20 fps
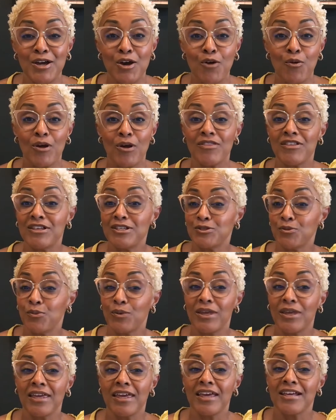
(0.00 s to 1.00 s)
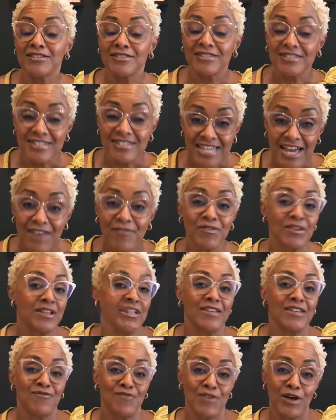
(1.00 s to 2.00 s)
Well, this week has
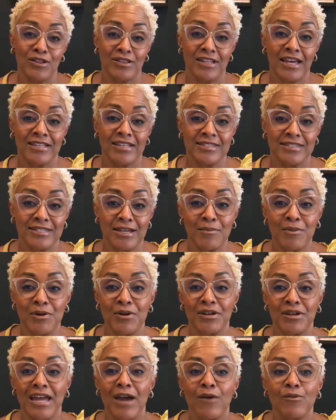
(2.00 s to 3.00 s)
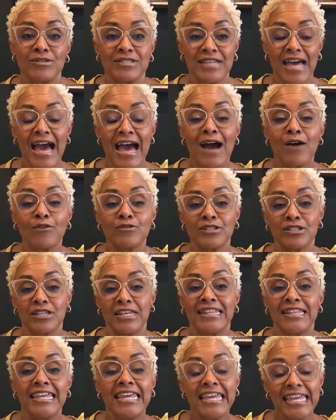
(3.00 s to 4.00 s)
definitely felt like summer, and I was out
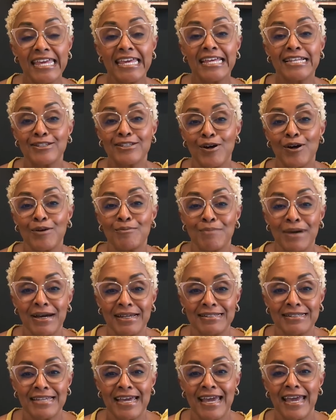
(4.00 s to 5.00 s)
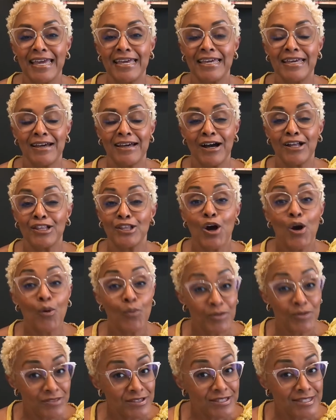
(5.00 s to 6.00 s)
in the heat on Monday along
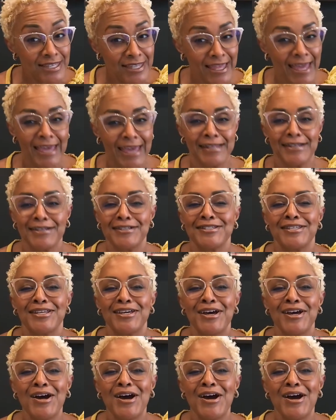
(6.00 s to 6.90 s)
with the cicadas